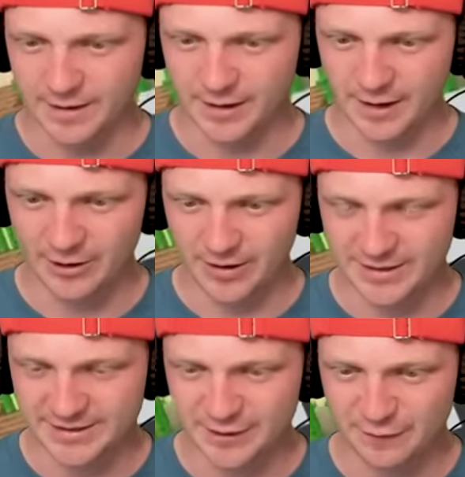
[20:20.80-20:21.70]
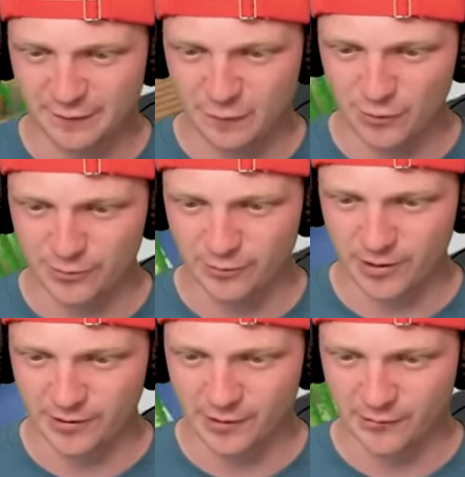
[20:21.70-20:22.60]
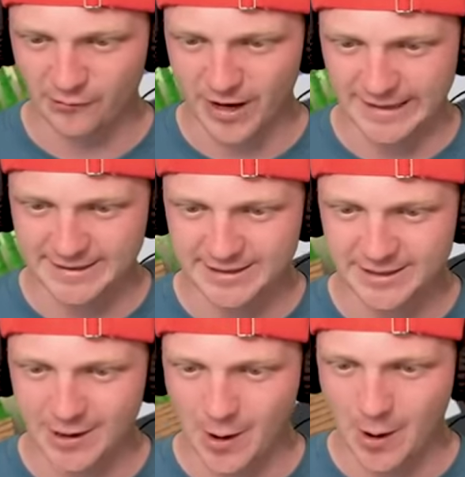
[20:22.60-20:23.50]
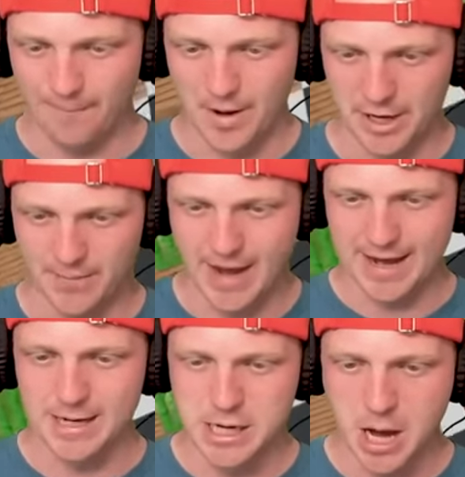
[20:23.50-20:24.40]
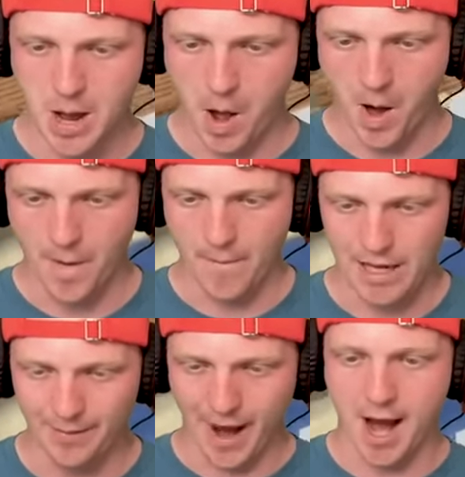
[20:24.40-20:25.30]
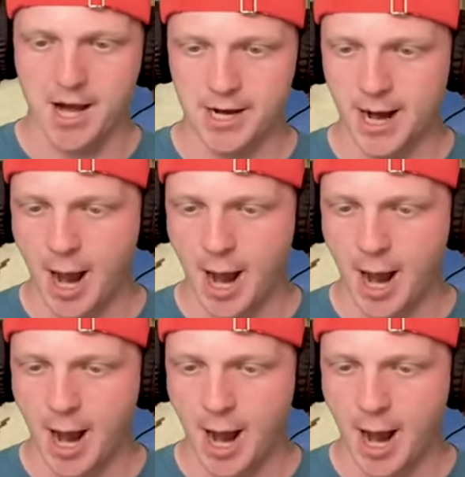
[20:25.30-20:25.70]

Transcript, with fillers: then here is the fourth one right here. Bada bing, Oh, bada bang!